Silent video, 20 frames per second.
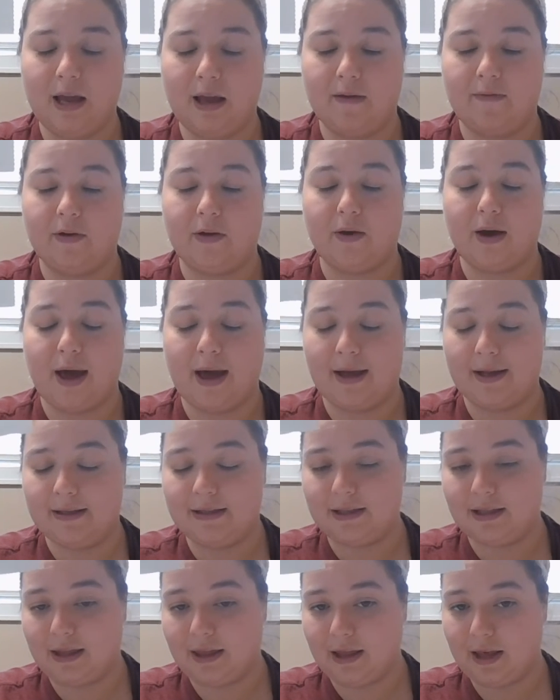If you
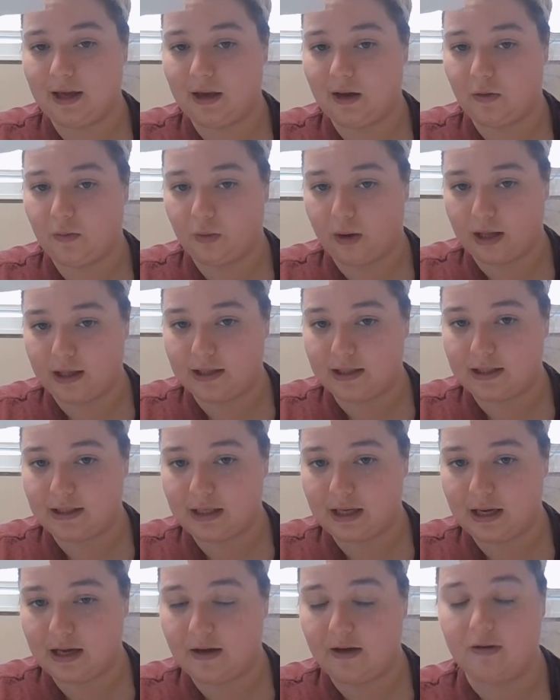had to think, what
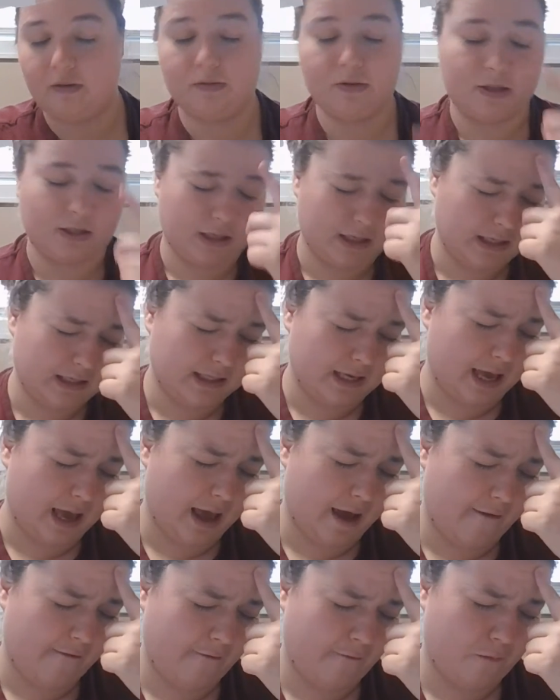sound does
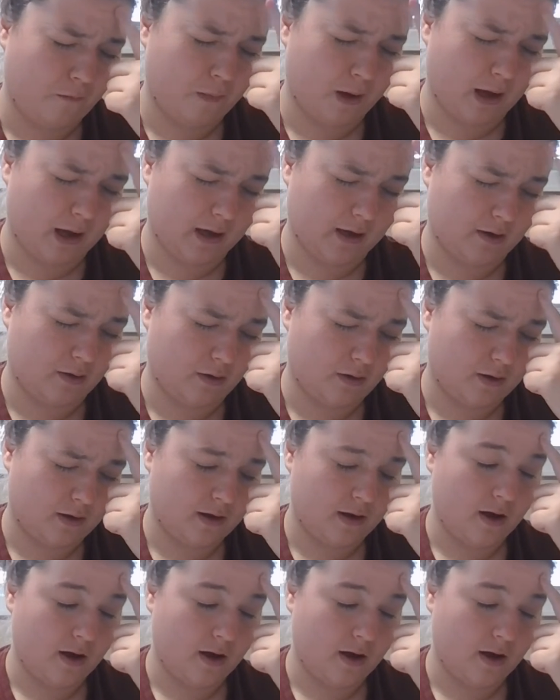F make?